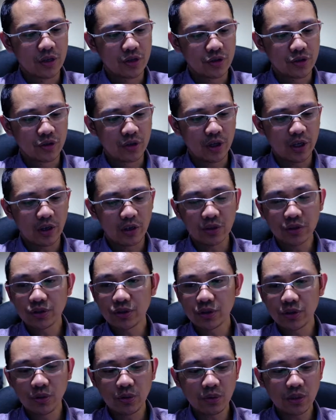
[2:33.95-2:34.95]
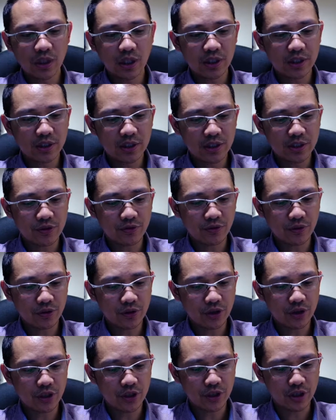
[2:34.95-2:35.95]
So I also got this
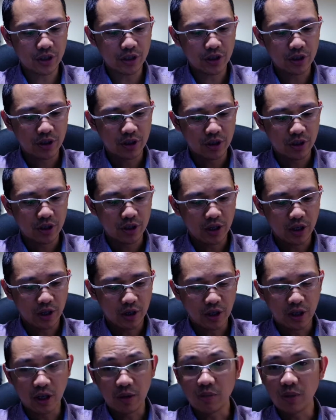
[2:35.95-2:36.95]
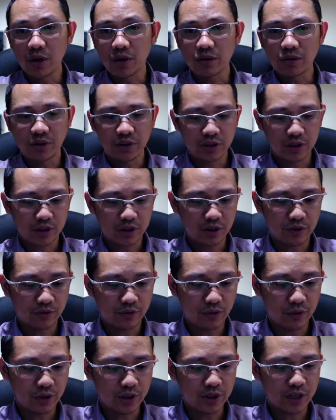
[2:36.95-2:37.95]
for Uh, about uh,
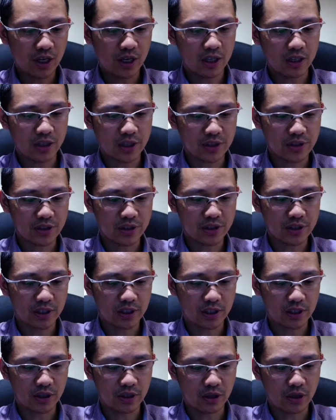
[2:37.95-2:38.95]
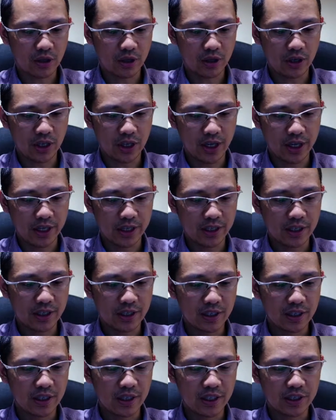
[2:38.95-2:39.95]
four dollars uh, online.
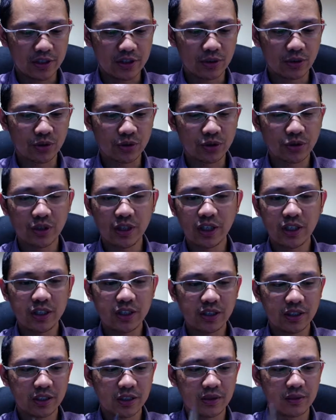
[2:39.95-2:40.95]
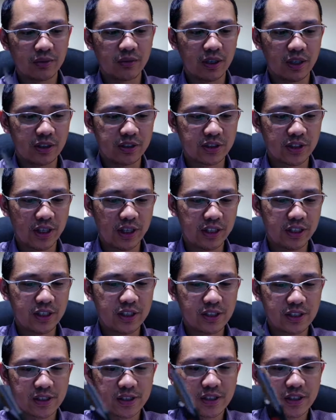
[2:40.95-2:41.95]
It's also a, uh, a
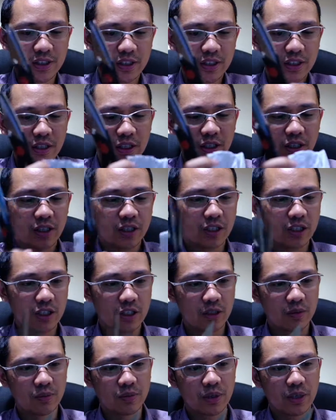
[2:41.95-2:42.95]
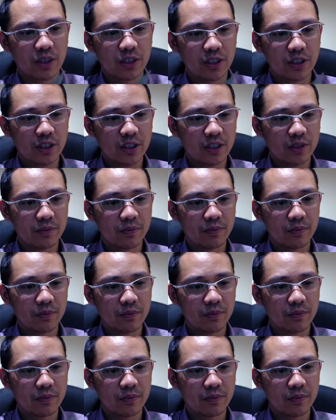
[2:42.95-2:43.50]
Chinese uh, product.